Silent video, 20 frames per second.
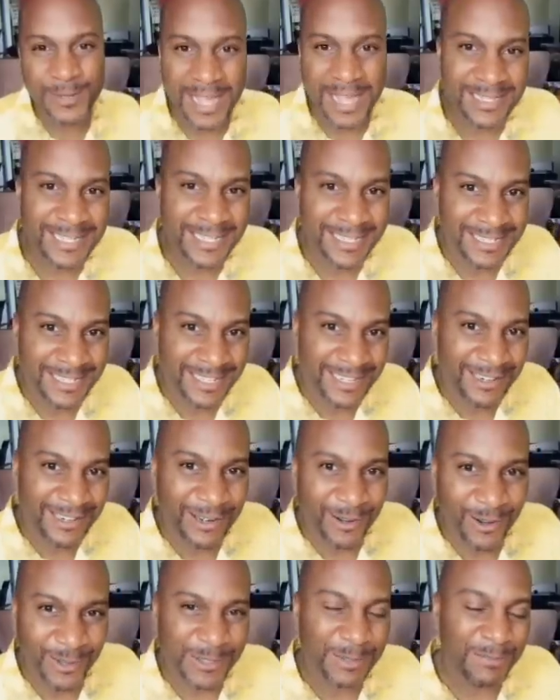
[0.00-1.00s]
yes, he did
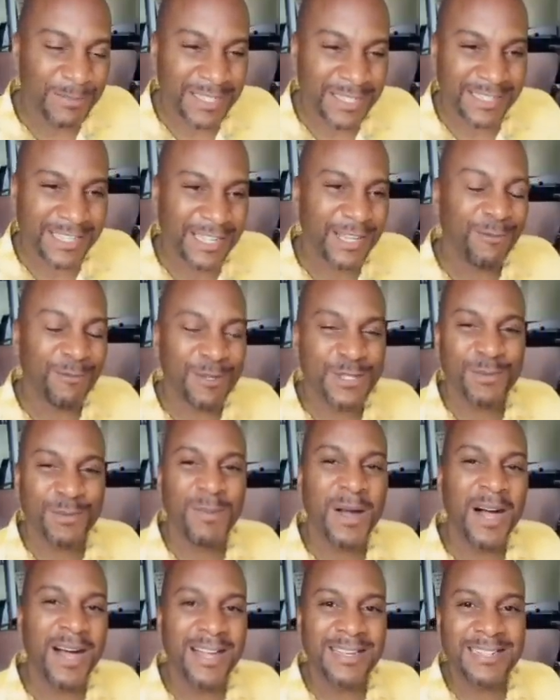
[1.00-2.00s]
ultimately
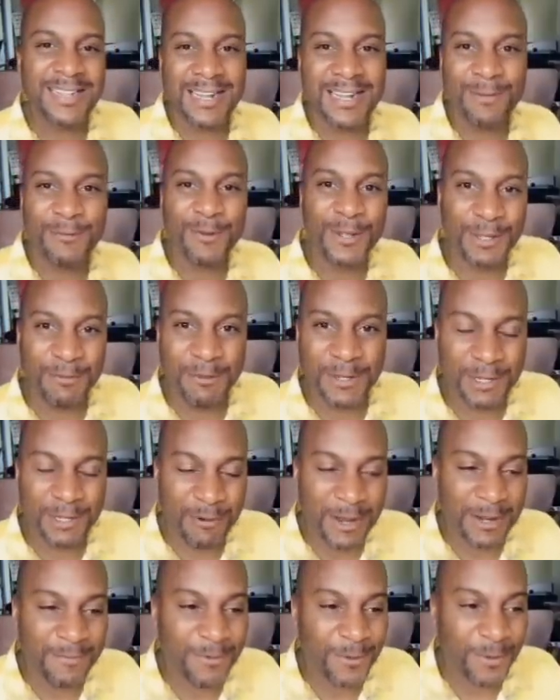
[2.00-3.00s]
respond, and I'm really, really
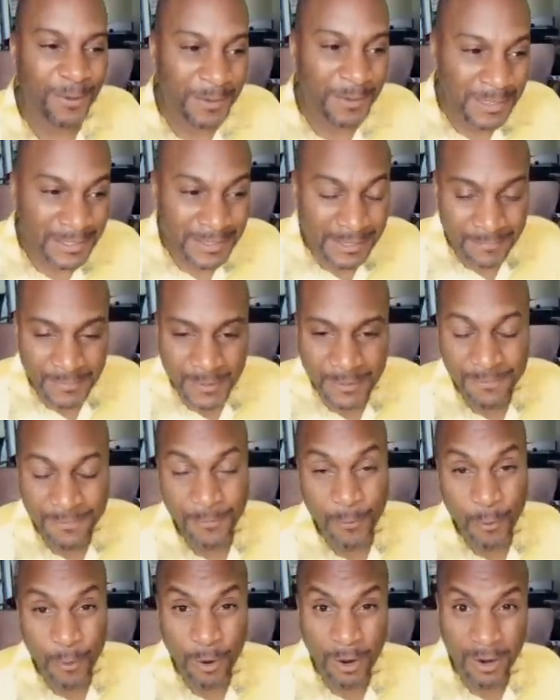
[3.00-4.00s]
grateful
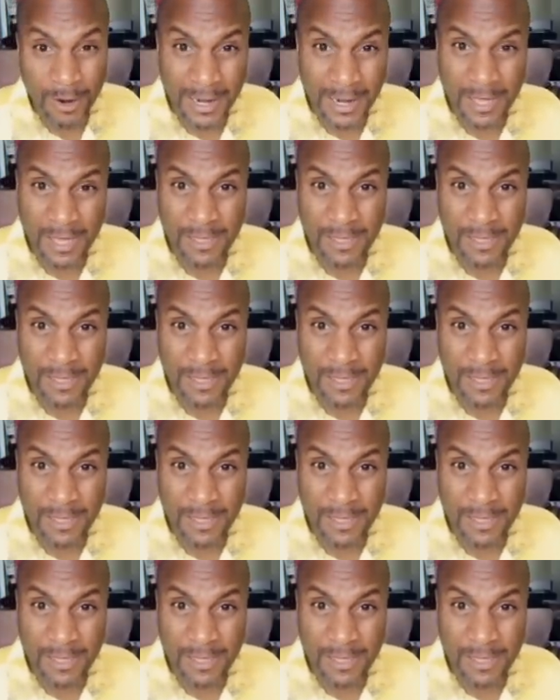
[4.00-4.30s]
for